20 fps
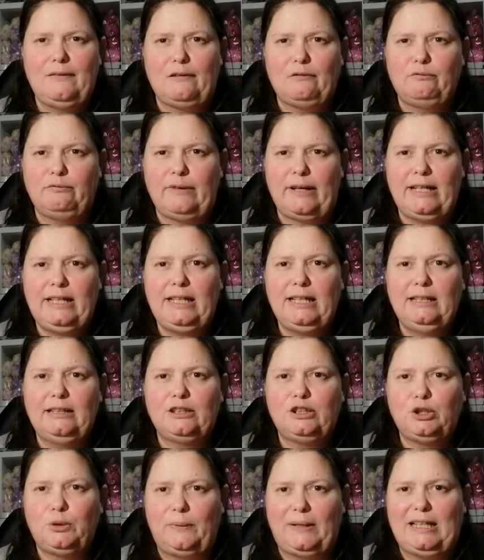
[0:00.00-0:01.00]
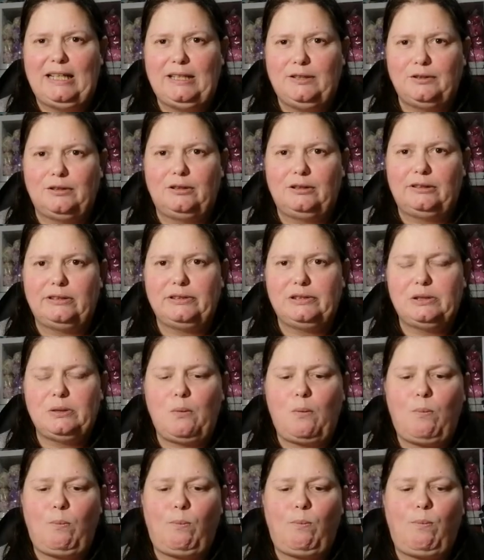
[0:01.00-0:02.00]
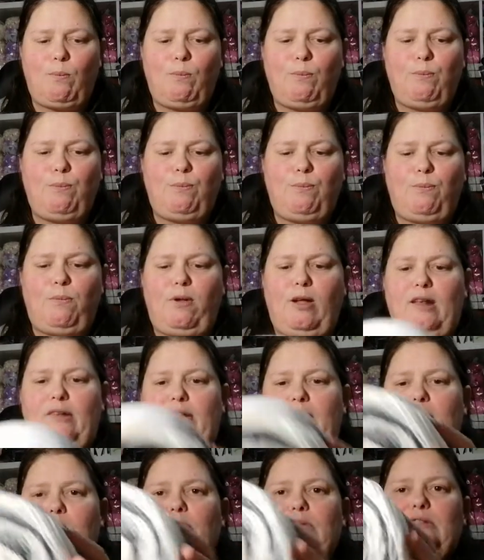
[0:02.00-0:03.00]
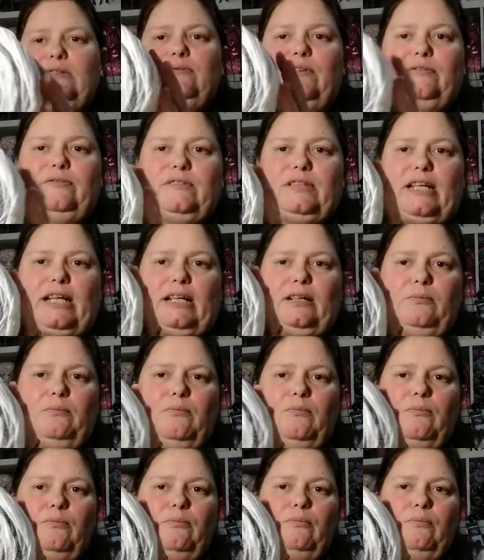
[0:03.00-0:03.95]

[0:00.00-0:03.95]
the regular $20, and that was $15.